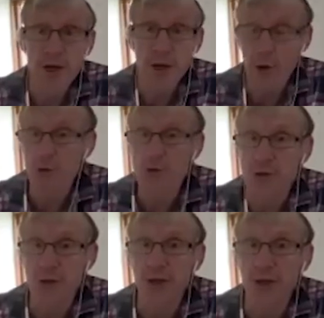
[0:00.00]

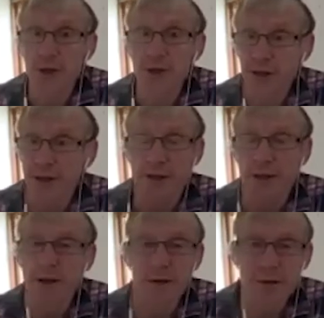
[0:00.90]
Gloucestershire, and the
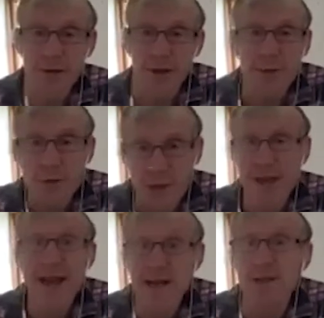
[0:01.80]
countryside, it was
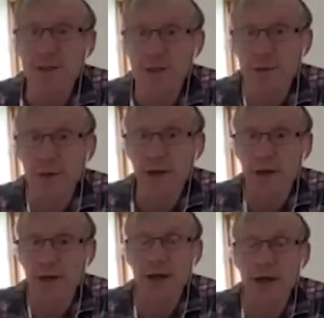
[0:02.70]
connected to it.
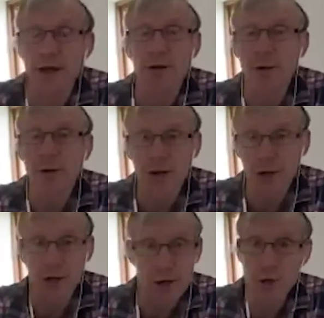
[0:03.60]
He would actually
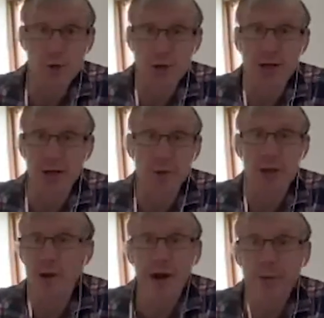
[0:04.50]
use it. He would go
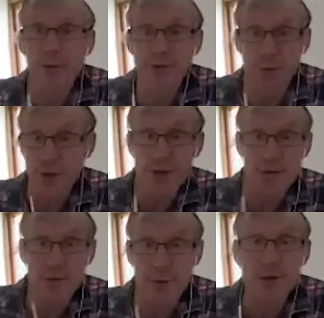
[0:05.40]
out with
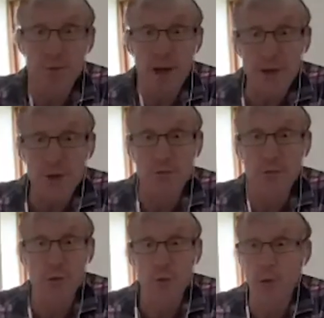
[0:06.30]
his mates from
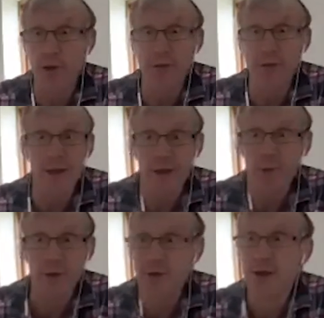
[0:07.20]
school, and they would
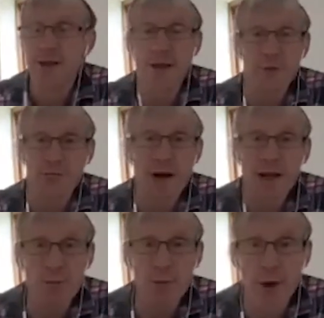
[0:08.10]
raid
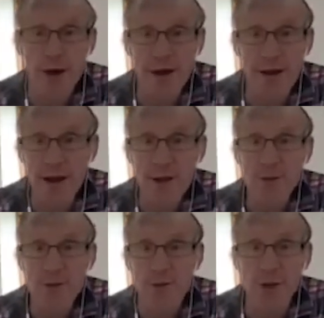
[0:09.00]
moorhen
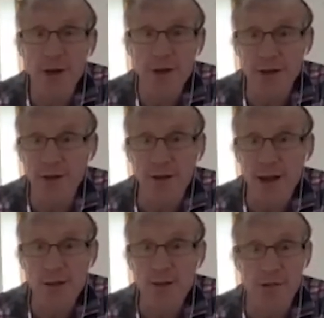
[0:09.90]
nests and duck
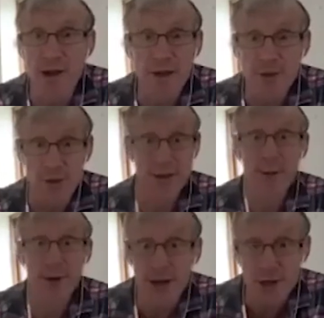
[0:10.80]
nests for eggs that they
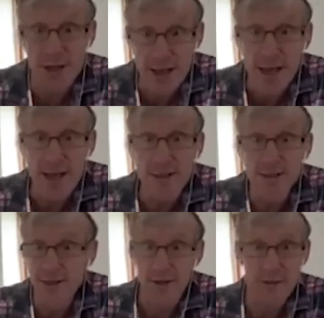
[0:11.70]
would actually eat,
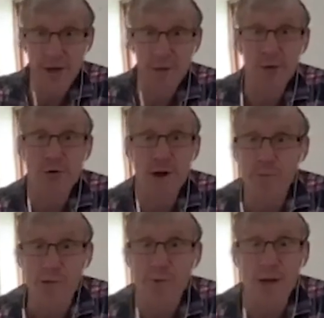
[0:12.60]
and they would trap
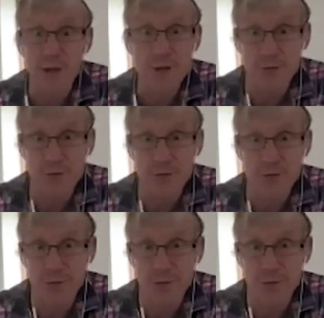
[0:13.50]
rabbits for